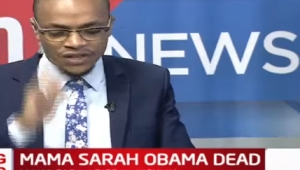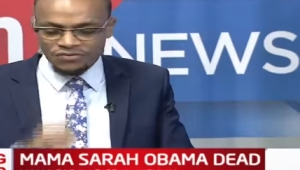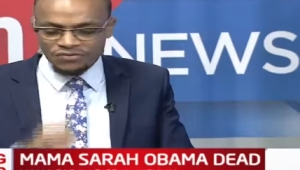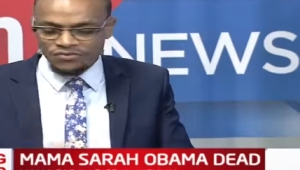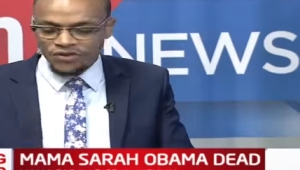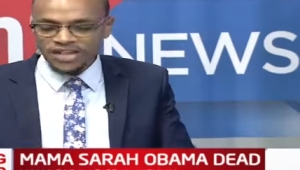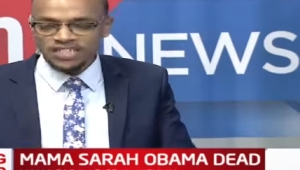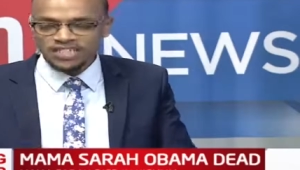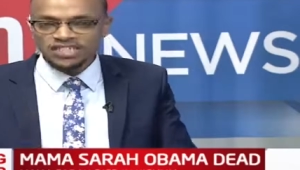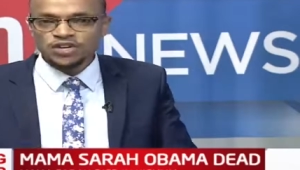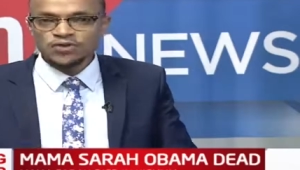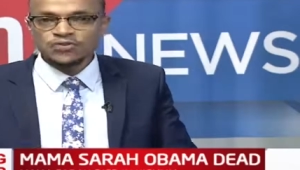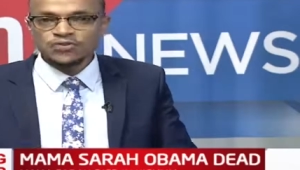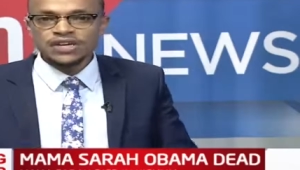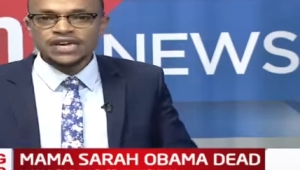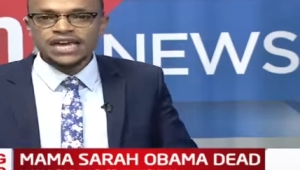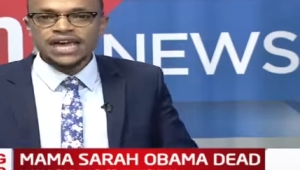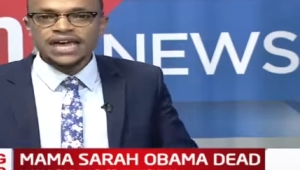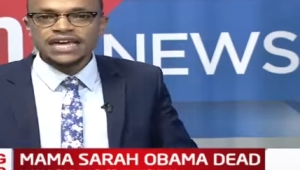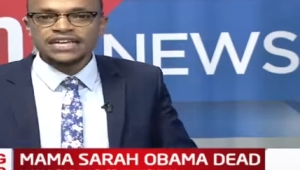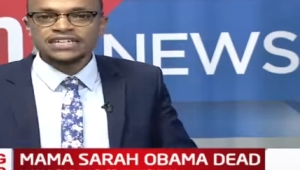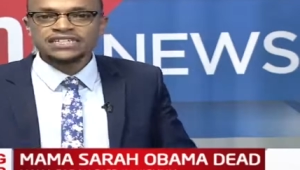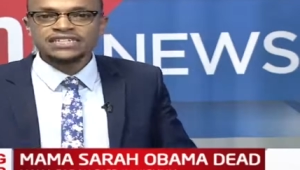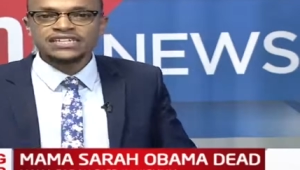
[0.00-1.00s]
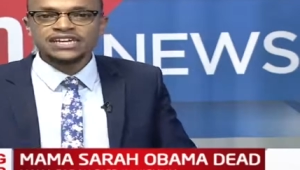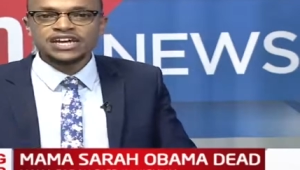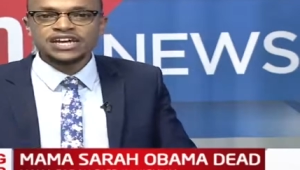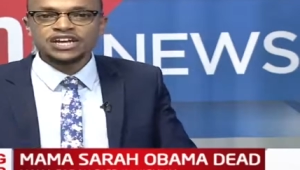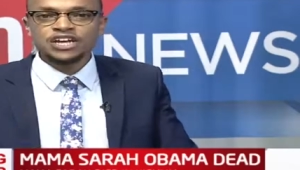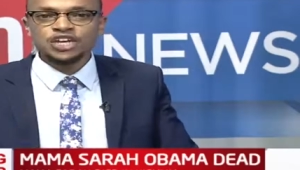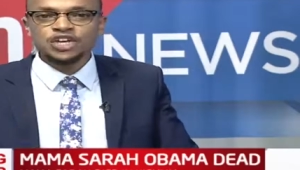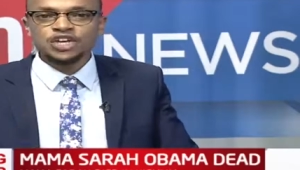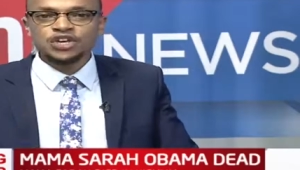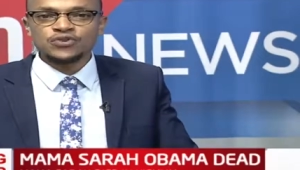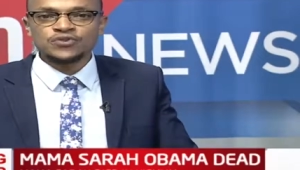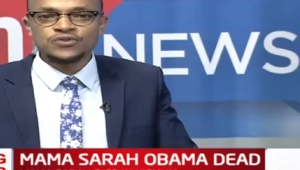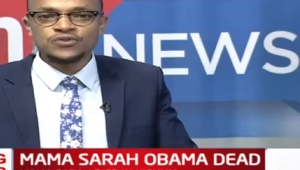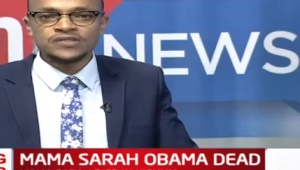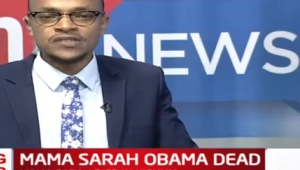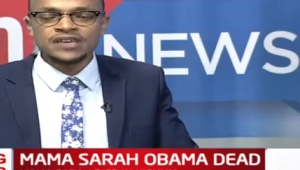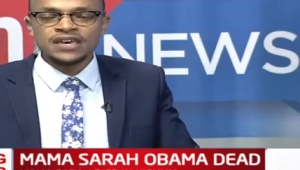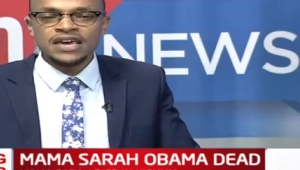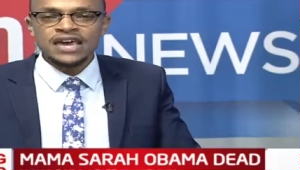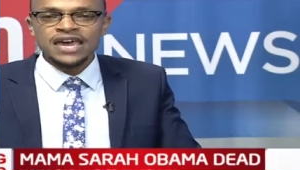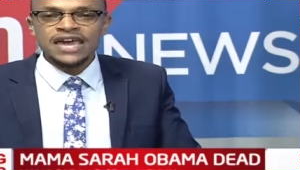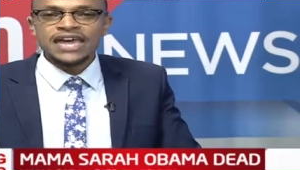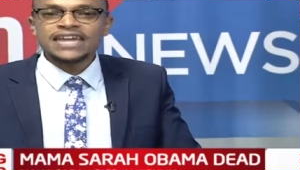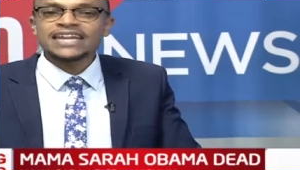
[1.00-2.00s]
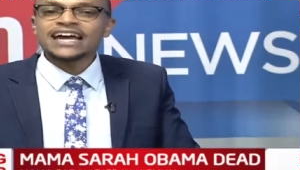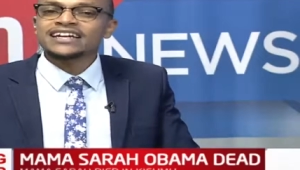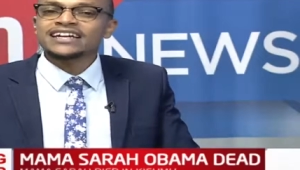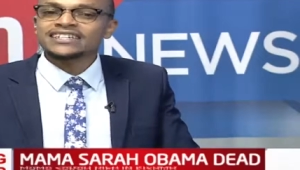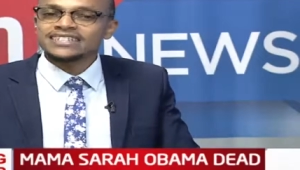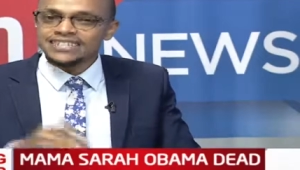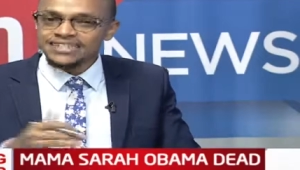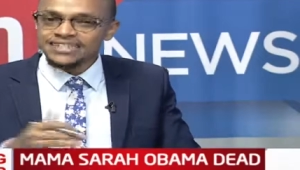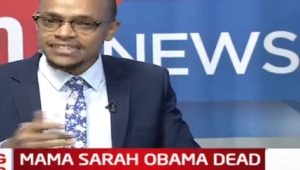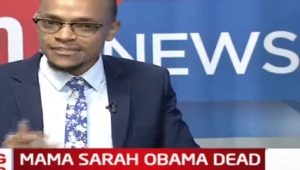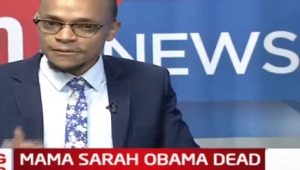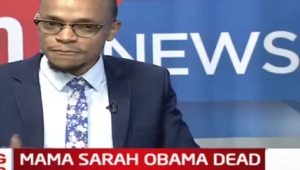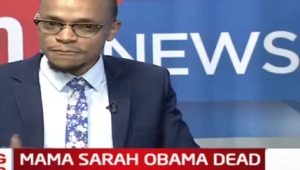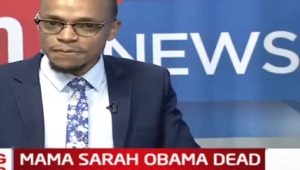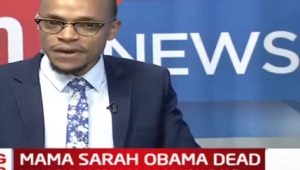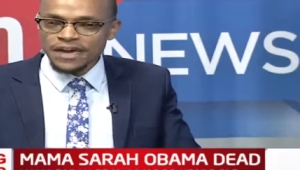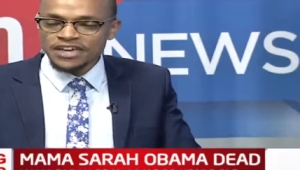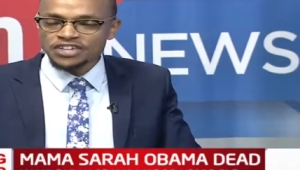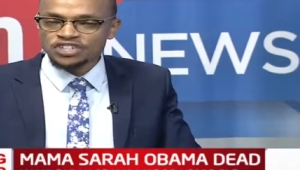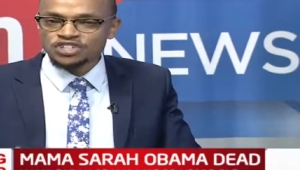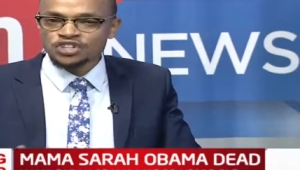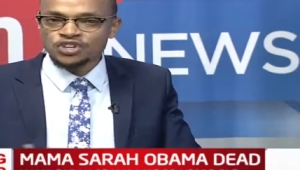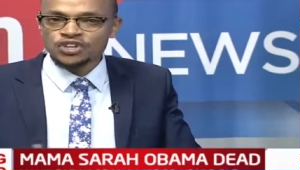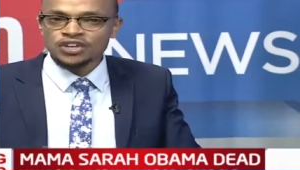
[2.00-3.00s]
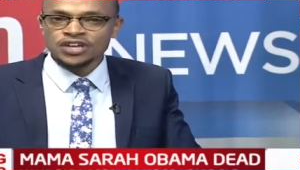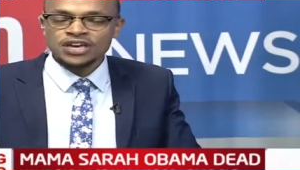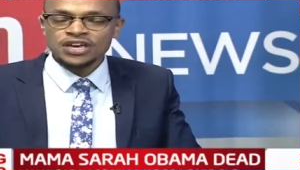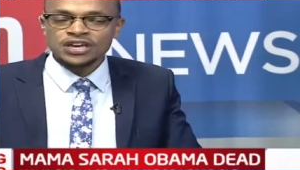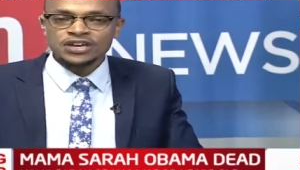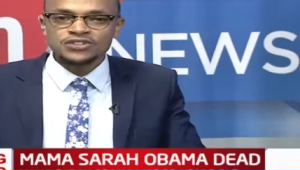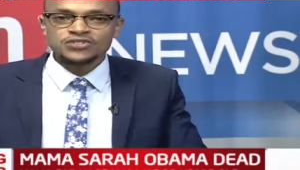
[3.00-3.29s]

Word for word: right here on KTN News, in anticipation